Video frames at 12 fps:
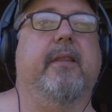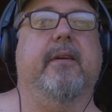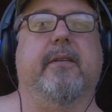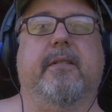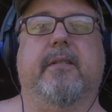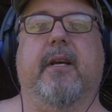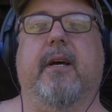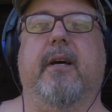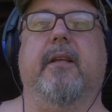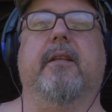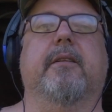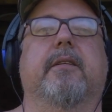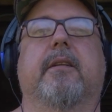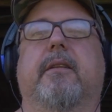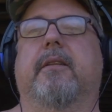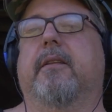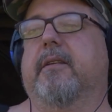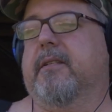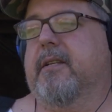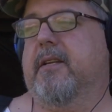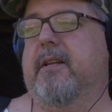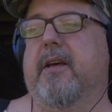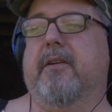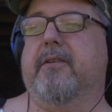there's uh, there's a there's
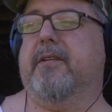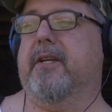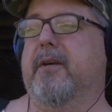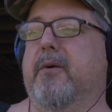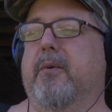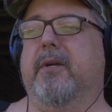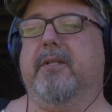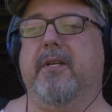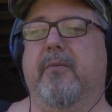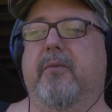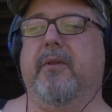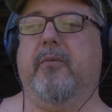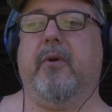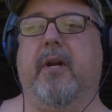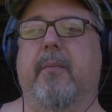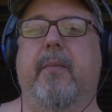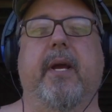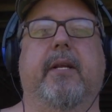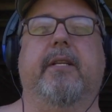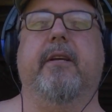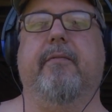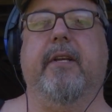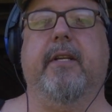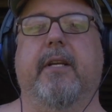another deal where someone we're gonna make
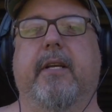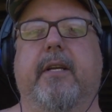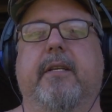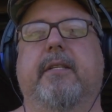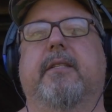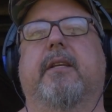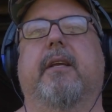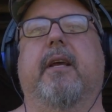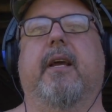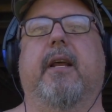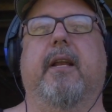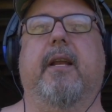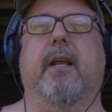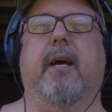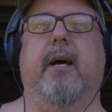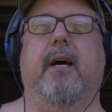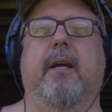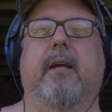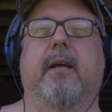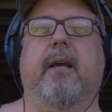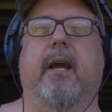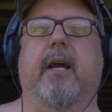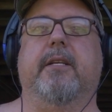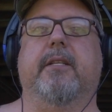DVDs and uh,
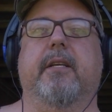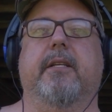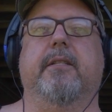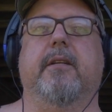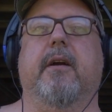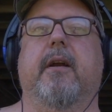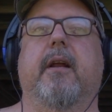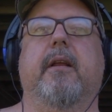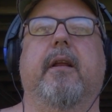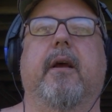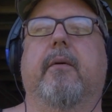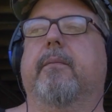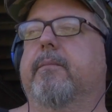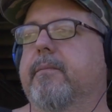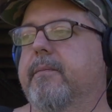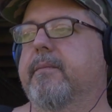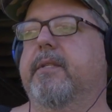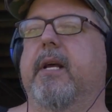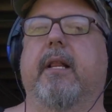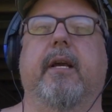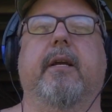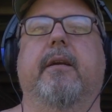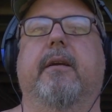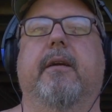actually start you know
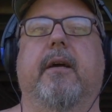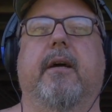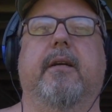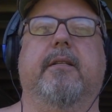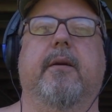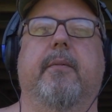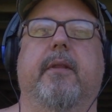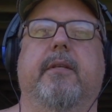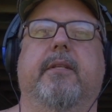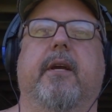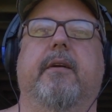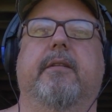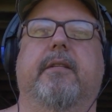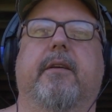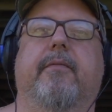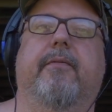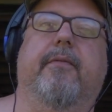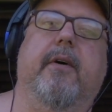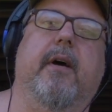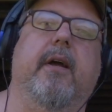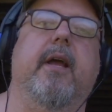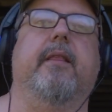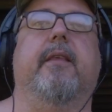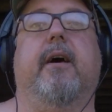selling uh, some of the Scared Stiff uh,
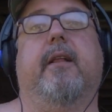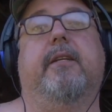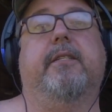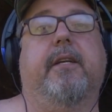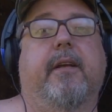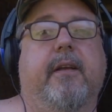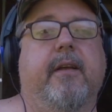anthology.